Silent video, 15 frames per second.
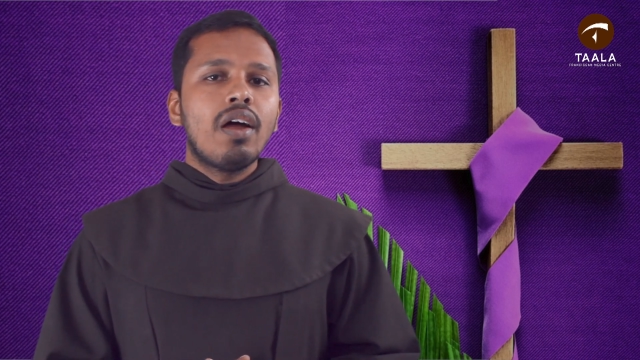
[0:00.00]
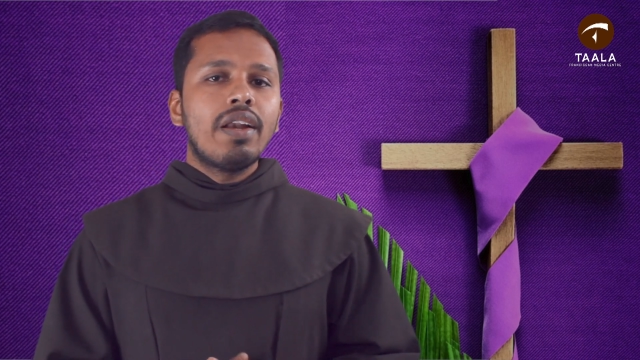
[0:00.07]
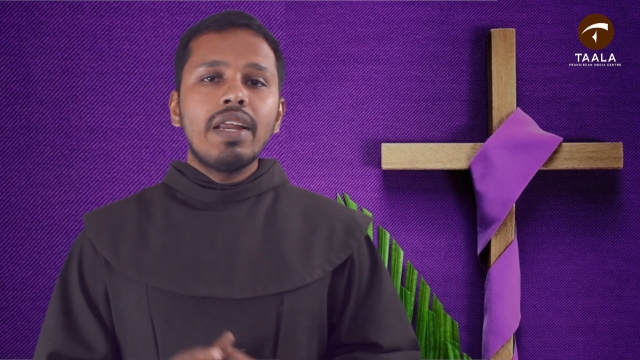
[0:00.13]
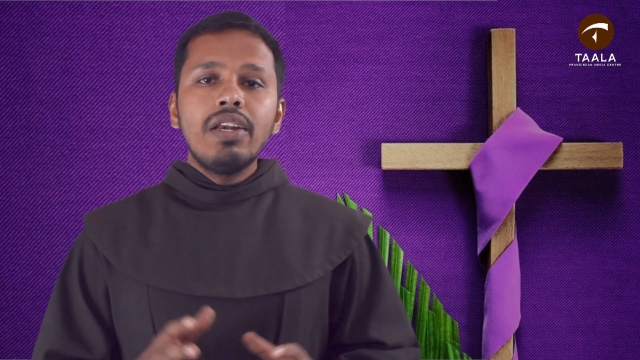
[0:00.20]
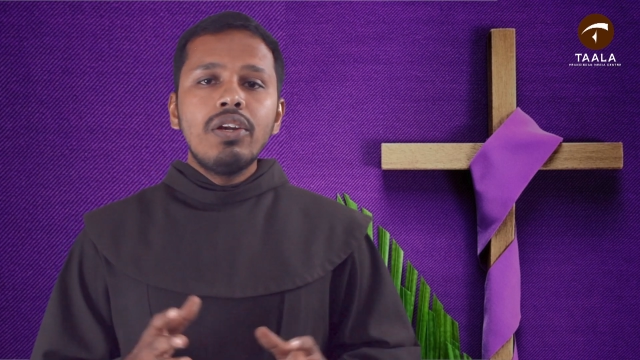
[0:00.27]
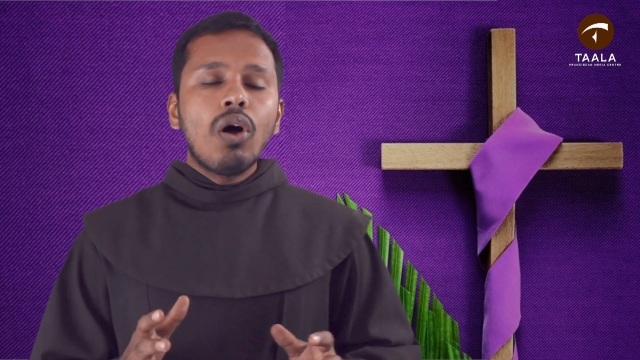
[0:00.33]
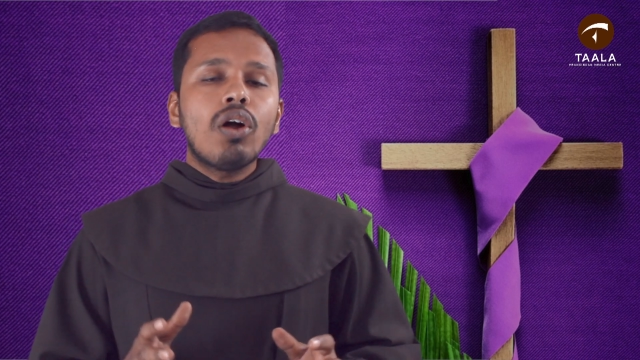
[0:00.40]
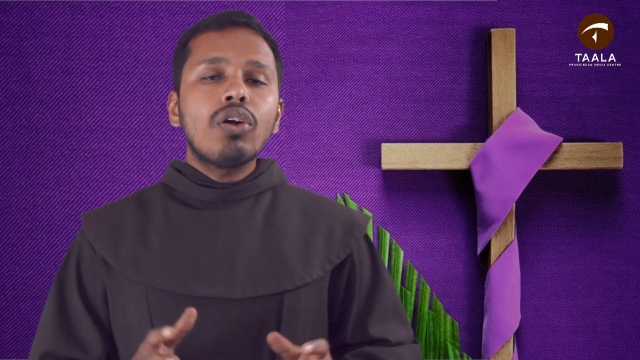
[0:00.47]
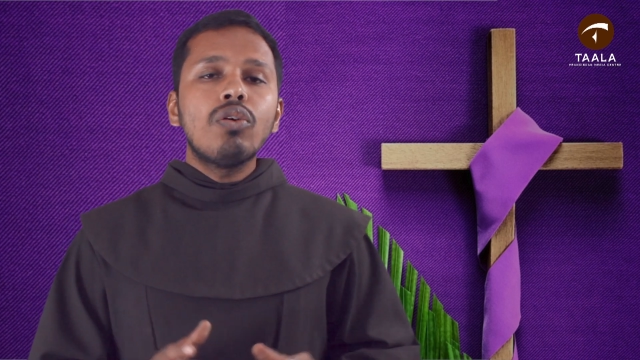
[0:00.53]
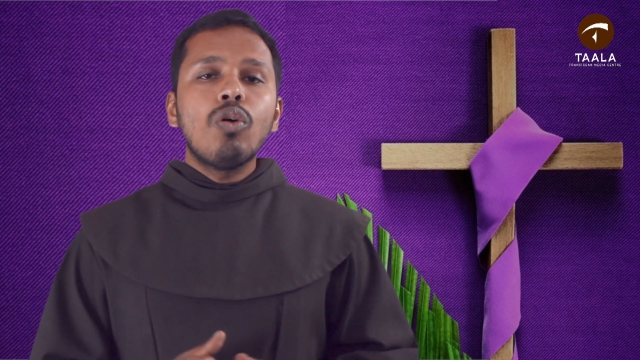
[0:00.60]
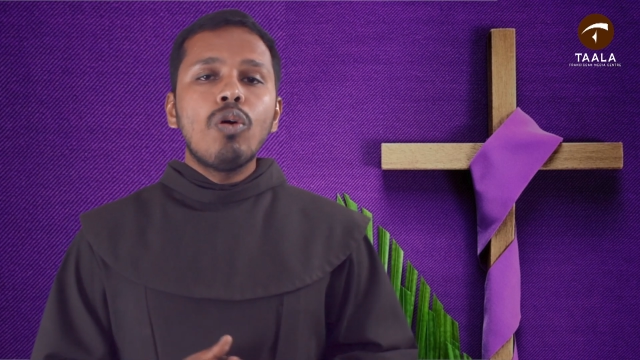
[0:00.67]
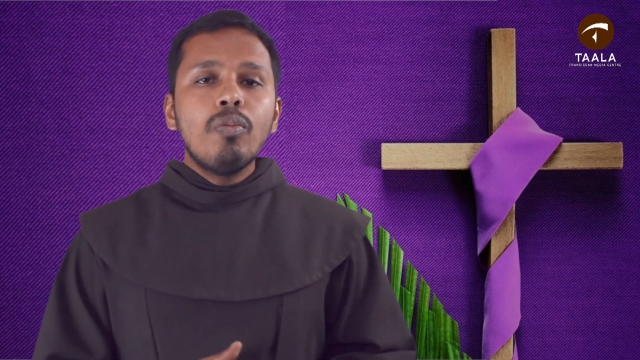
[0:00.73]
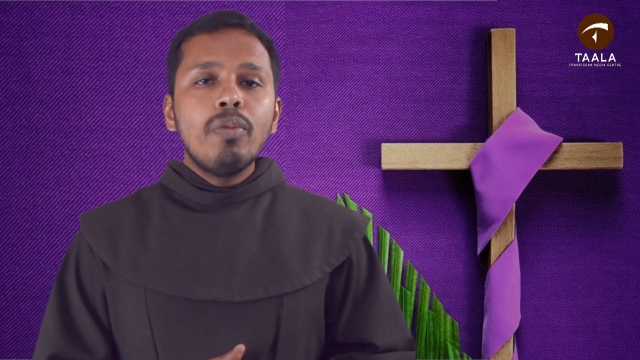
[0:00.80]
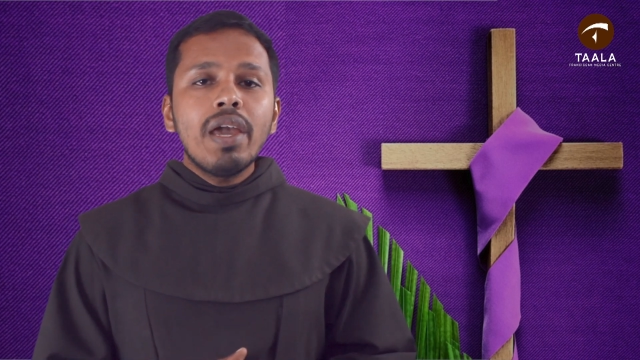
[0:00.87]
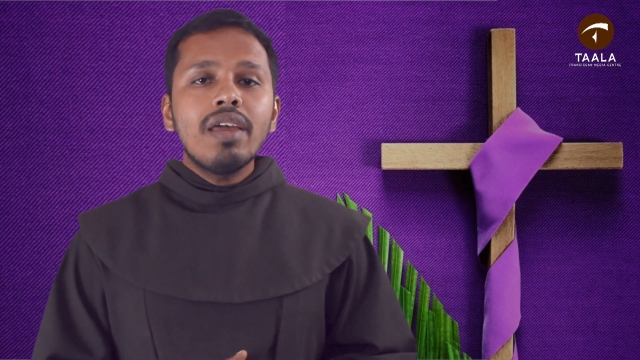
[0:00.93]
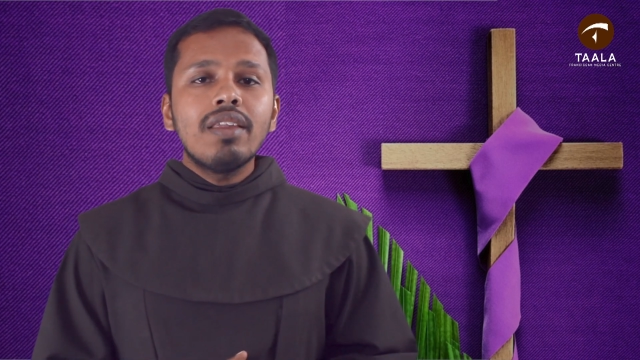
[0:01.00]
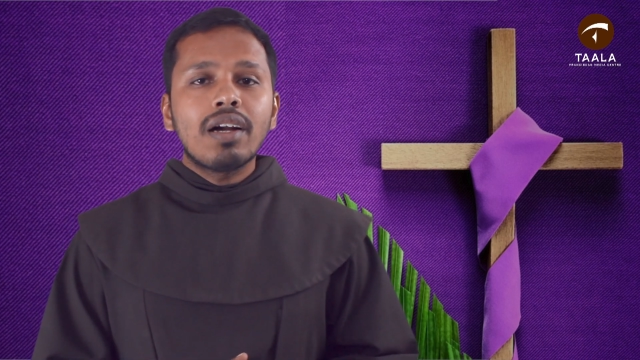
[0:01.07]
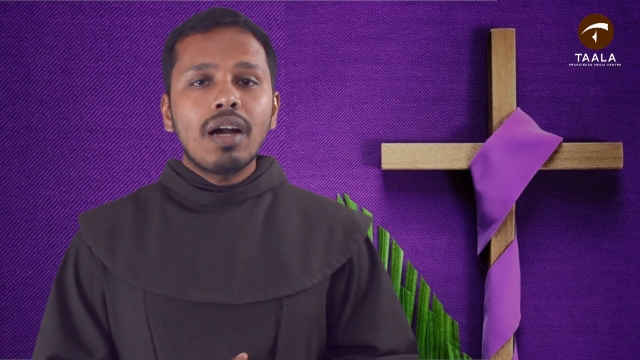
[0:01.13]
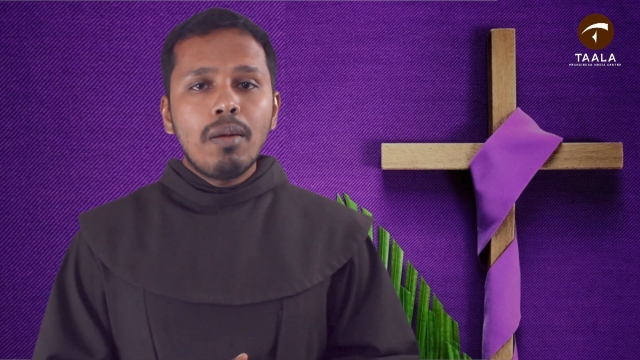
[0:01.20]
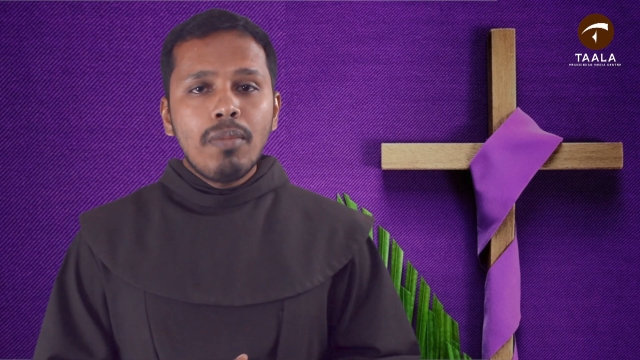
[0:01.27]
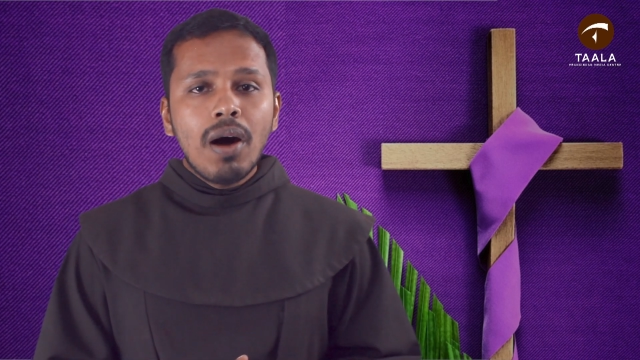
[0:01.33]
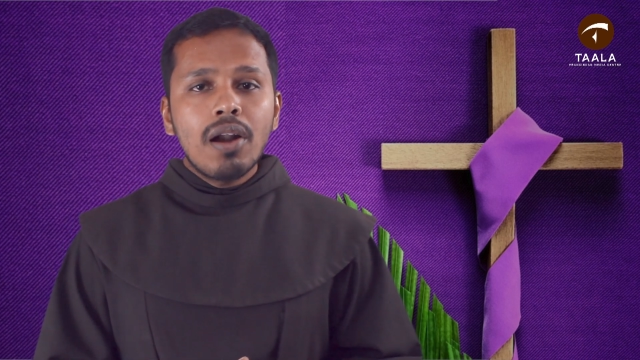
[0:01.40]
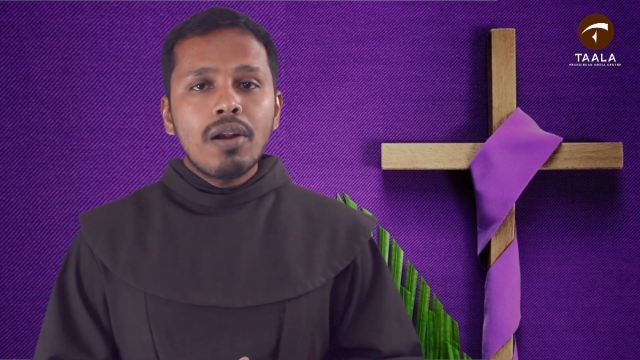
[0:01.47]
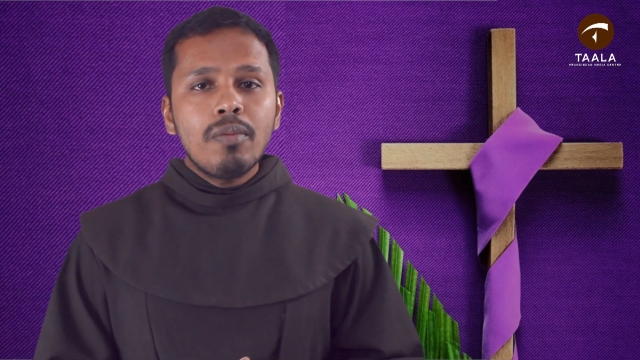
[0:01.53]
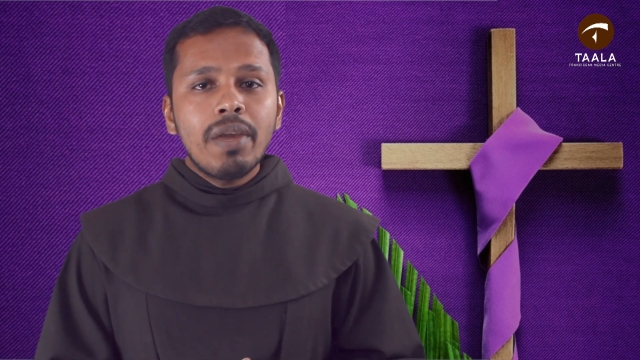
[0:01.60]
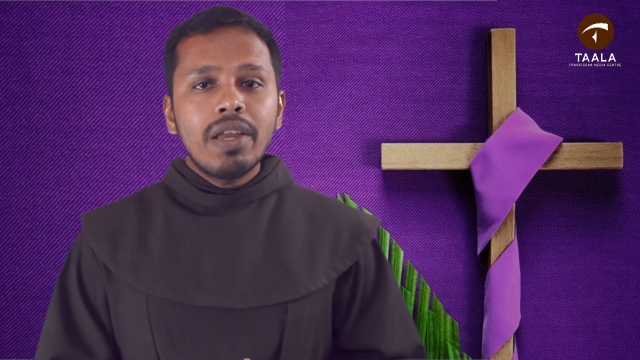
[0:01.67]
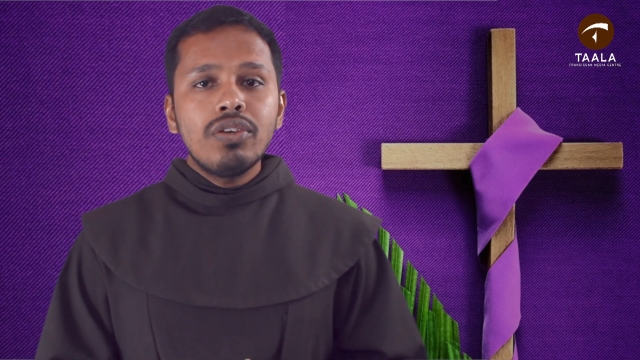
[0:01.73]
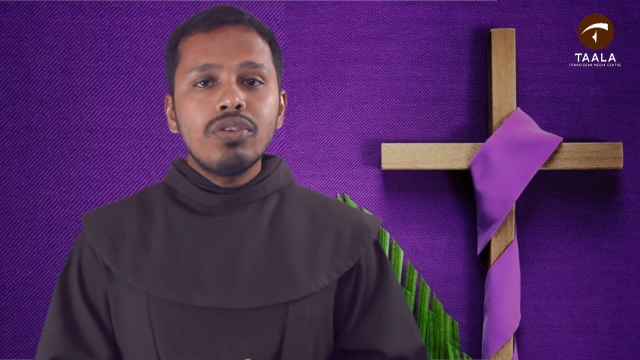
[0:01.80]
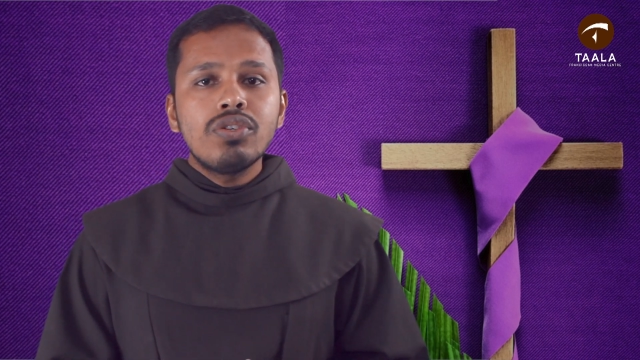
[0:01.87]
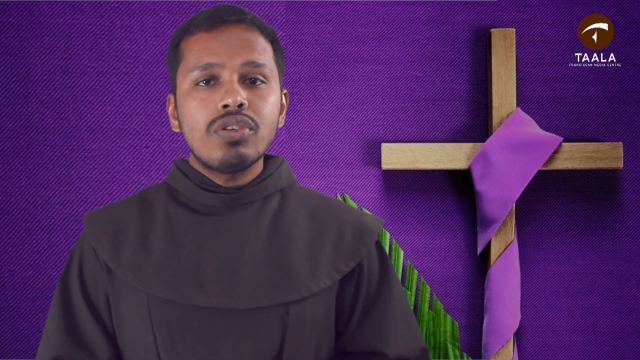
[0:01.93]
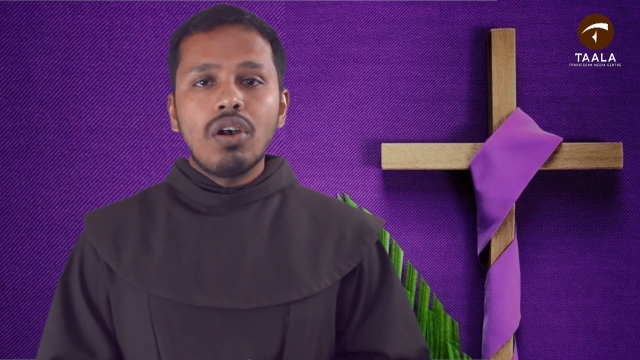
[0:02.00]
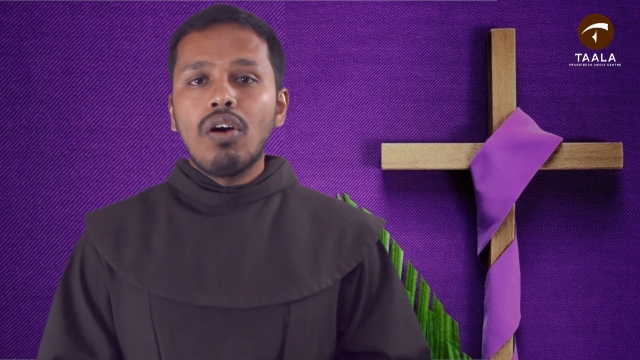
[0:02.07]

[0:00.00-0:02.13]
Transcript: did not obey the commandment